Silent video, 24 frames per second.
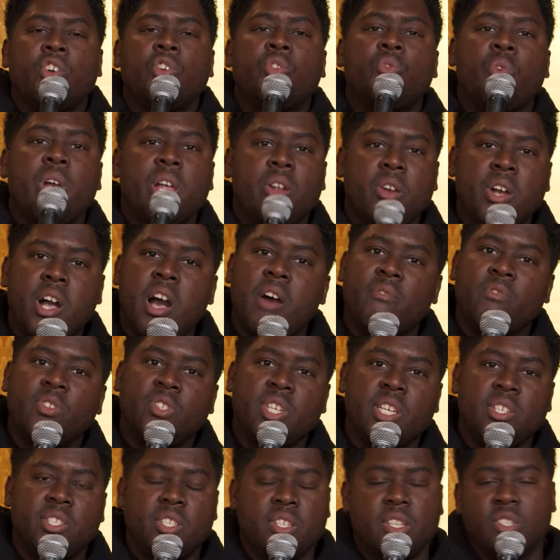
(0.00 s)
greater
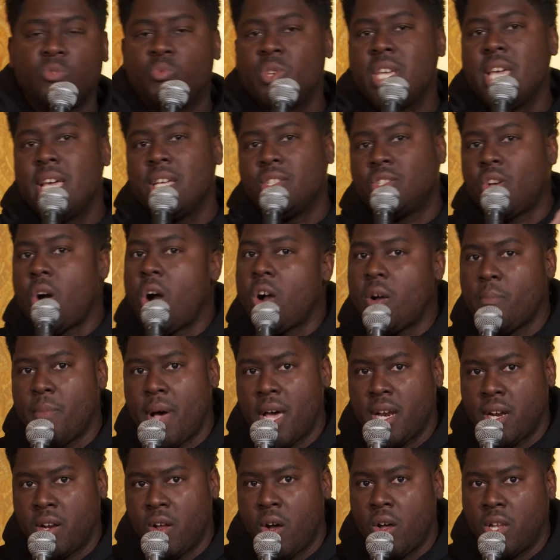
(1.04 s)
conversation because we can't talk
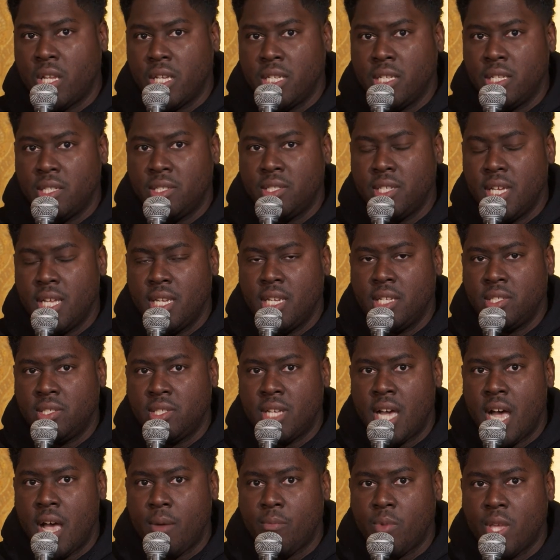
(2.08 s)
about it all in this in this
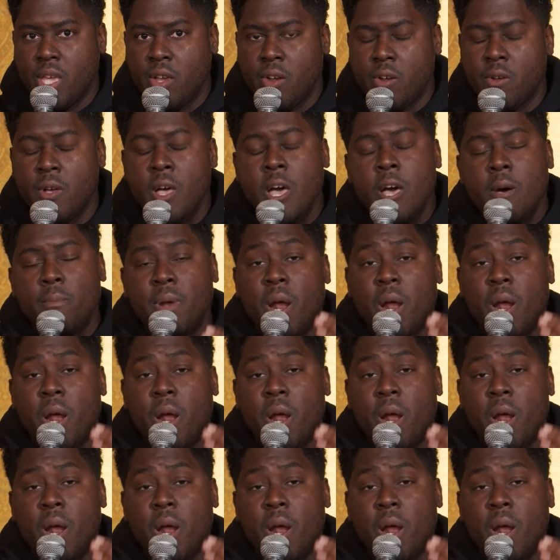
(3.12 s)
time here.